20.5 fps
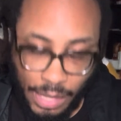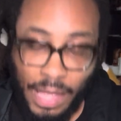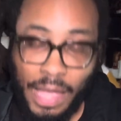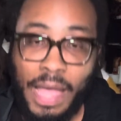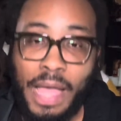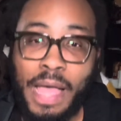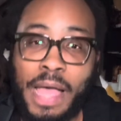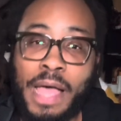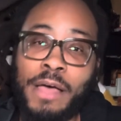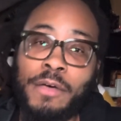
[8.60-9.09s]

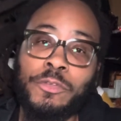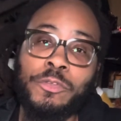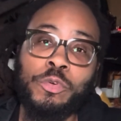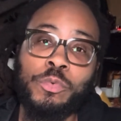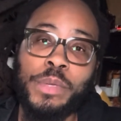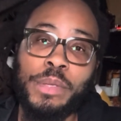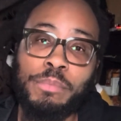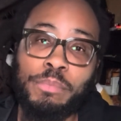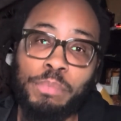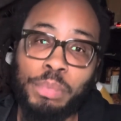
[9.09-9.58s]
How do
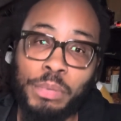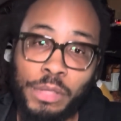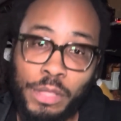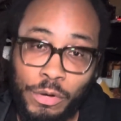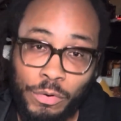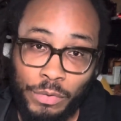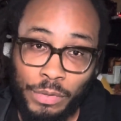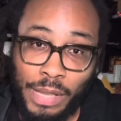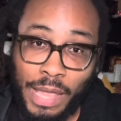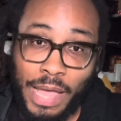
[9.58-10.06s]
we
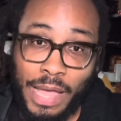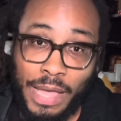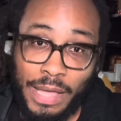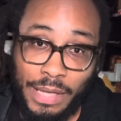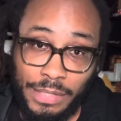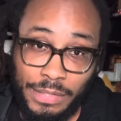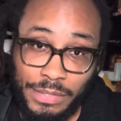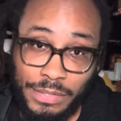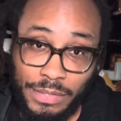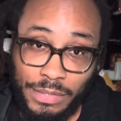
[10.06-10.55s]

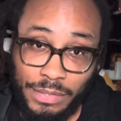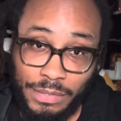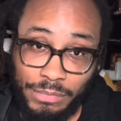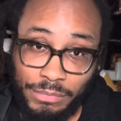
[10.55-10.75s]
pluralize?